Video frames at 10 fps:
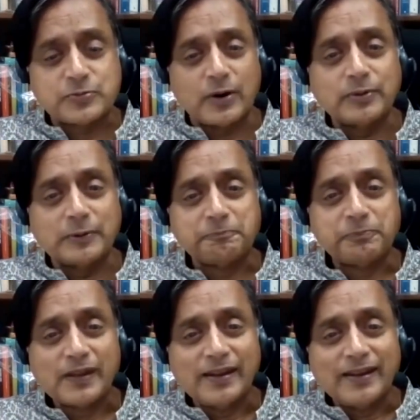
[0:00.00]
problem.
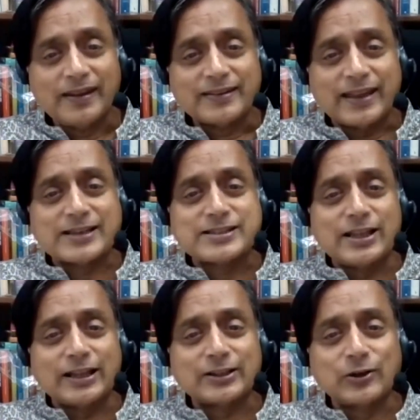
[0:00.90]
Thanks,
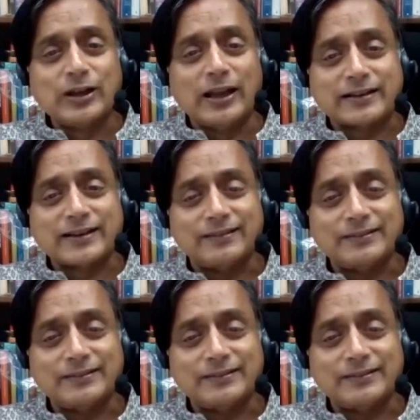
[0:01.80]
Siddhant. Good luck.